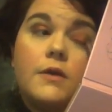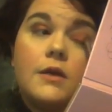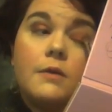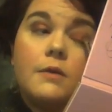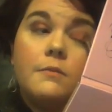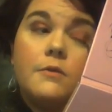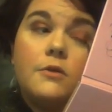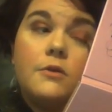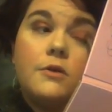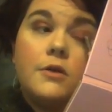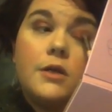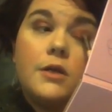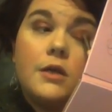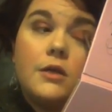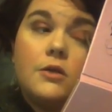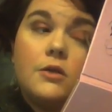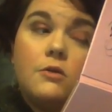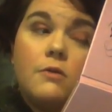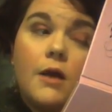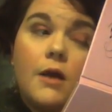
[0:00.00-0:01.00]
Like, I'm learning
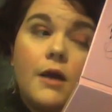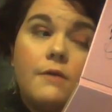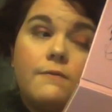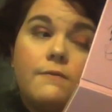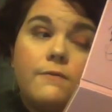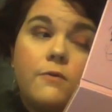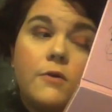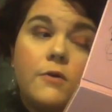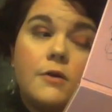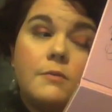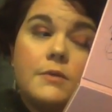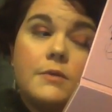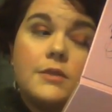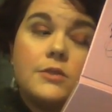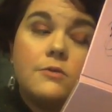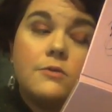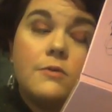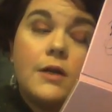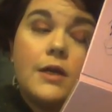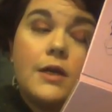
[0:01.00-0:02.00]
a new art form.
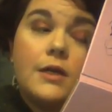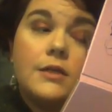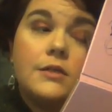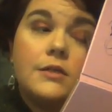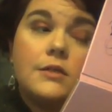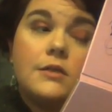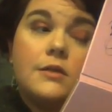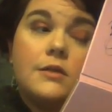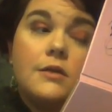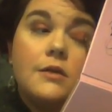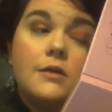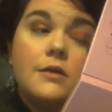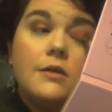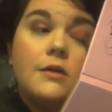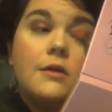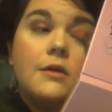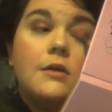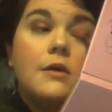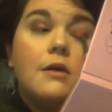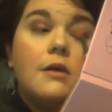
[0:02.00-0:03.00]
It's great.
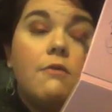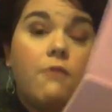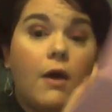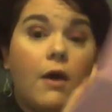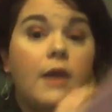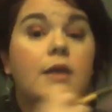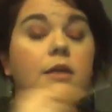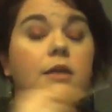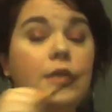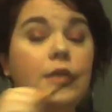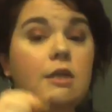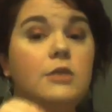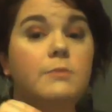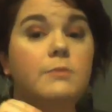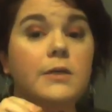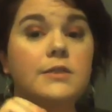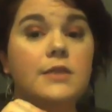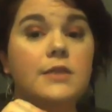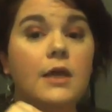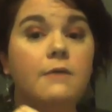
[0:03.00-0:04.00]
If I can teach
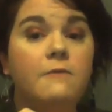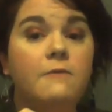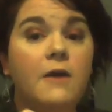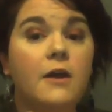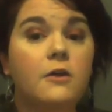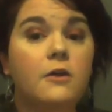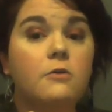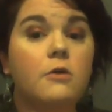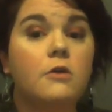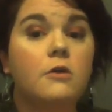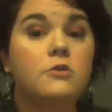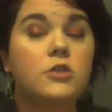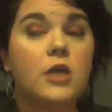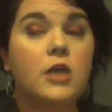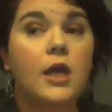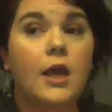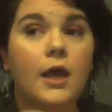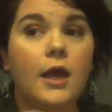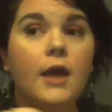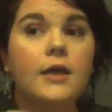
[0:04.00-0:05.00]
myself how to
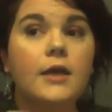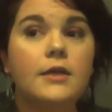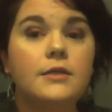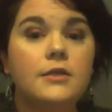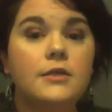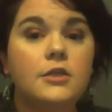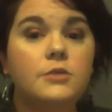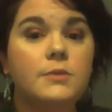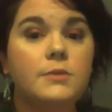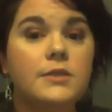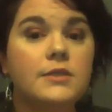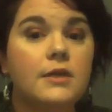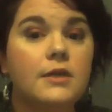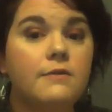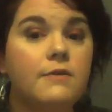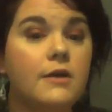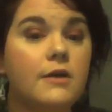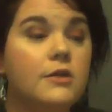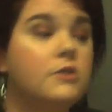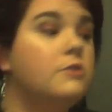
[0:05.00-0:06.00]
crochet, I could teach
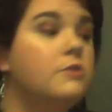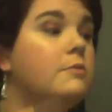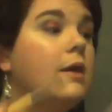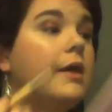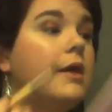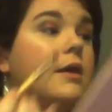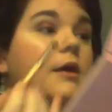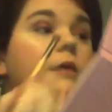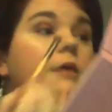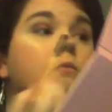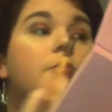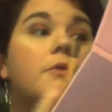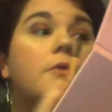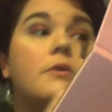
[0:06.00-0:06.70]
myself how to do makeup.